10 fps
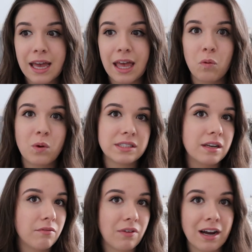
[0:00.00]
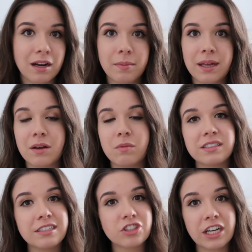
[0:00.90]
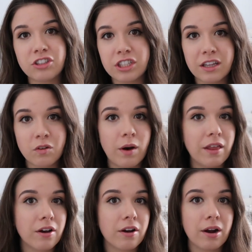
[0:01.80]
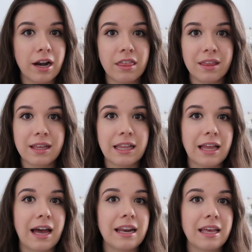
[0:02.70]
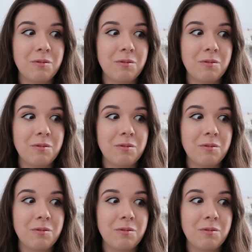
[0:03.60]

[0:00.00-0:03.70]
it wasn't environment, it wasn't changing in the weather or anything like that.